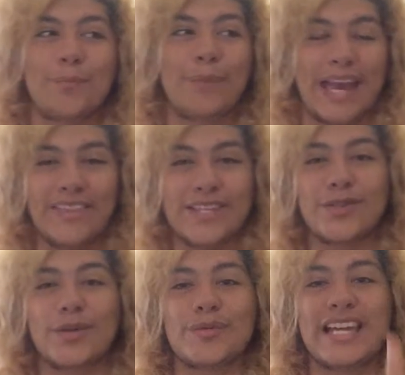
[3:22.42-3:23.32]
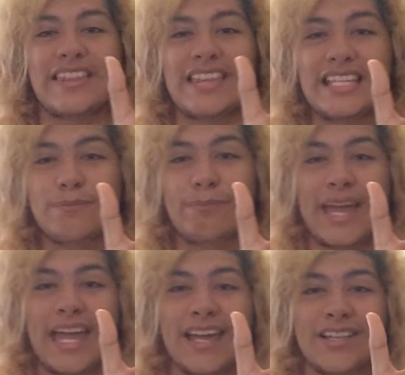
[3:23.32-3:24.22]
bathing suit that was like this
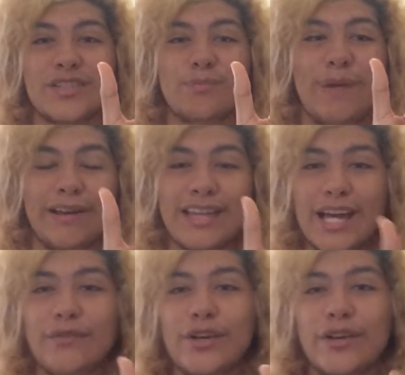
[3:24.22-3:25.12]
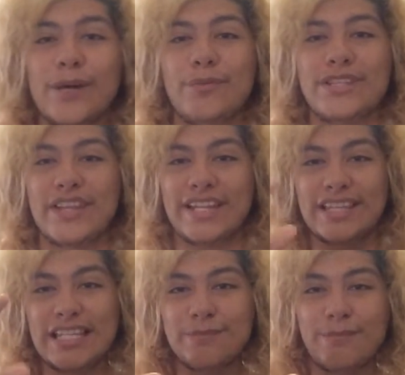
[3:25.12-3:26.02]
big, barely covering her nipples, and like
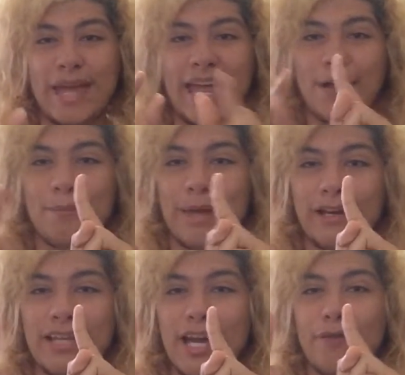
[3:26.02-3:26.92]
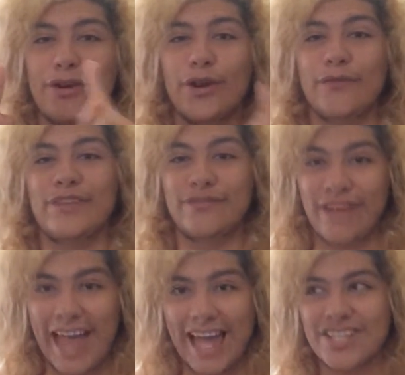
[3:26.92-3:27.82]
this big, barely covering her
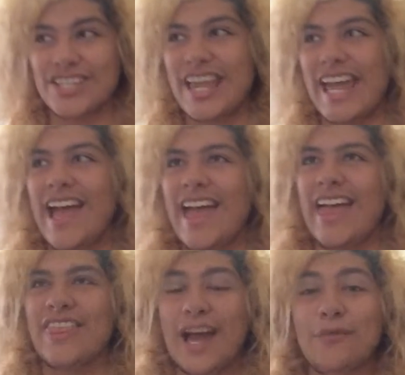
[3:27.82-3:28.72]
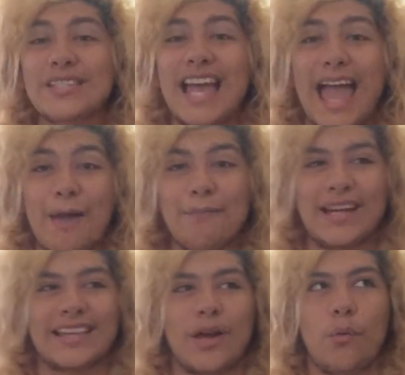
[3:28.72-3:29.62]
vag? Like, that was
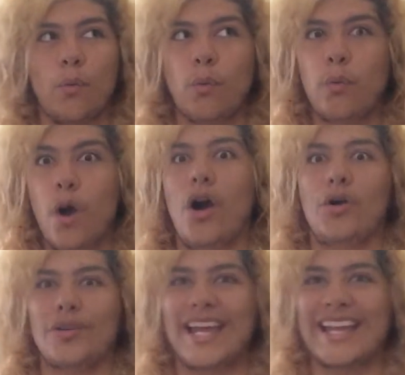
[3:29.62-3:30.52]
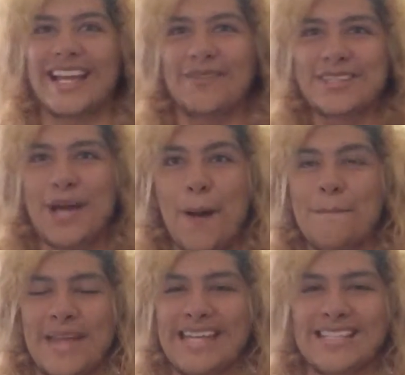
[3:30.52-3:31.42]
epic. Like, whoa, like that was
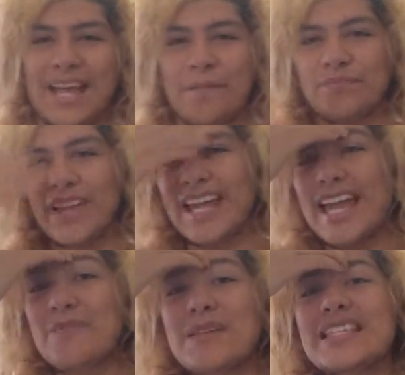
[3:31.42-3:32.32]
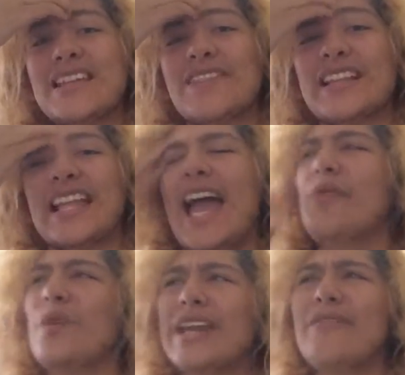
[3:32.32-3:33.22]
amazing. And I miss stuff like that.
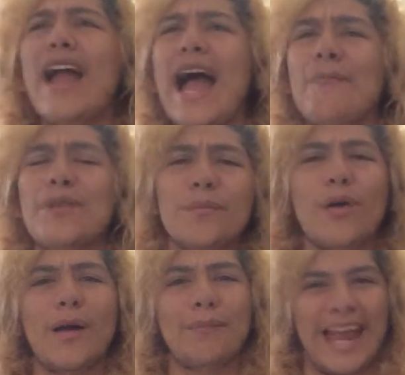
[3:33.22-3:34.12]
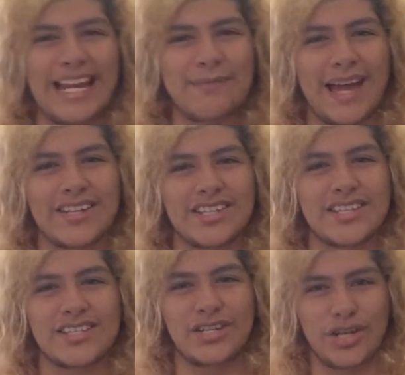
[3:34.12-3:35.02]
And whatever happened to bra and panty
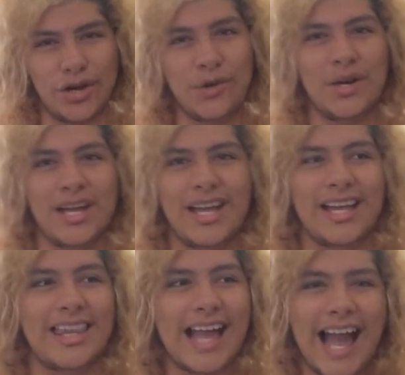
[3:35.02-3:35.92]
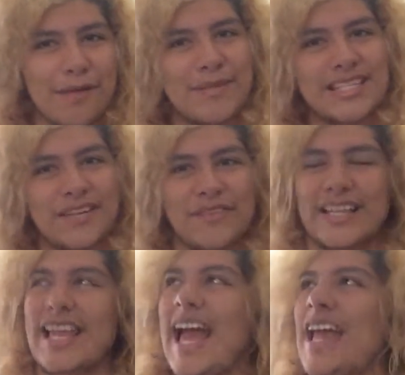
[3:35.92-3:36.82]
matches, Like, I miss stuff
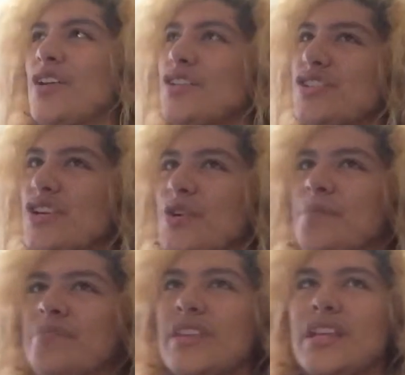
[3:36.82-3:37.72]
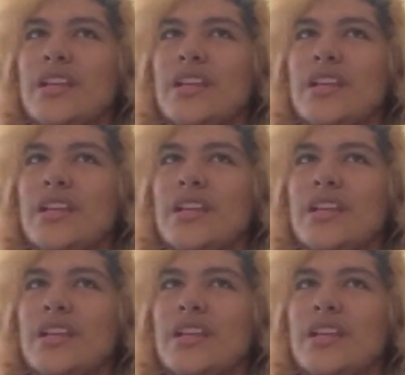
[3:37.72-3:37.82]
like that. And also,